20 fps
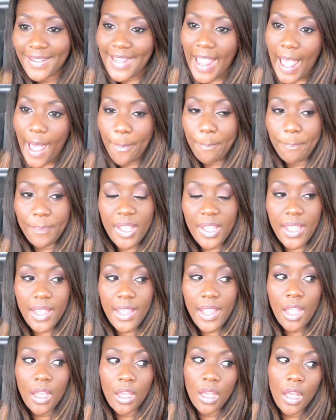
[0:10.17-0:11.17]

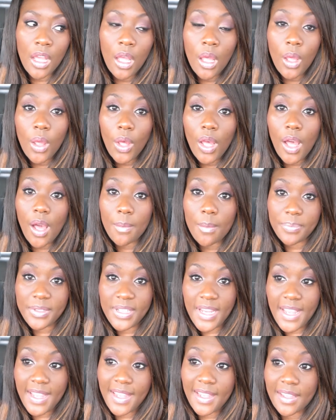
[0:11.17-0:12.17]
Happy hump
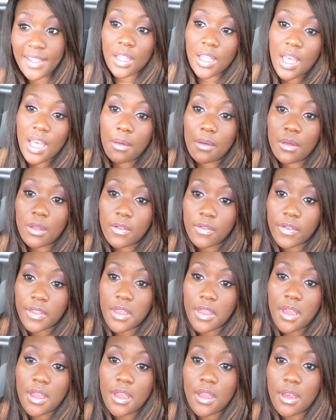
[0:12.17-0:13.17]
day. Climb over
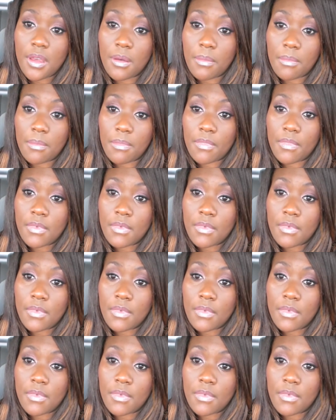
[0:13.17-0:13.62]
the hump.